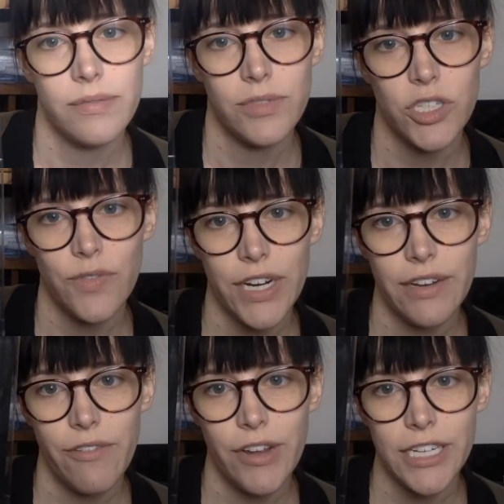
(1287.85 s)
just
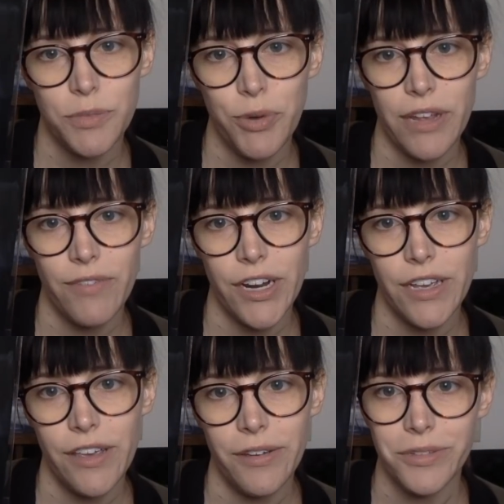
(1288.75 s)
very, very spring, very
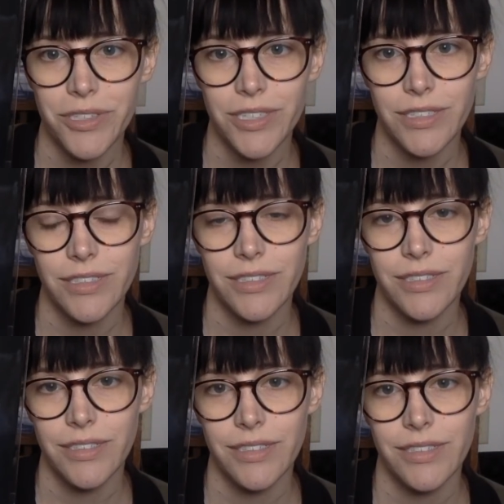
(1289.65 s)
cute,
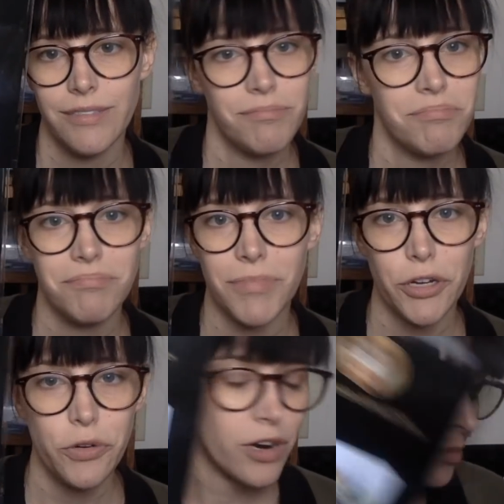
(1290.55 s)

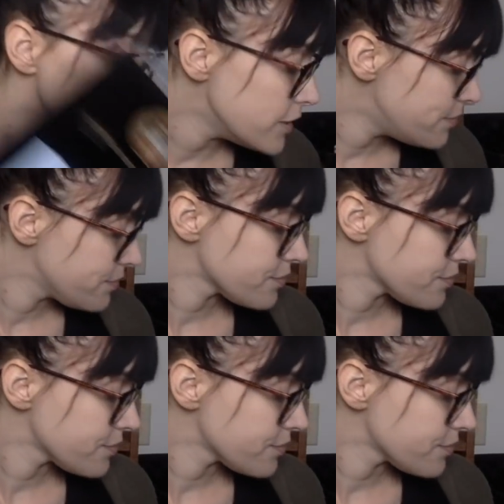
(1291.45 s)
adorable.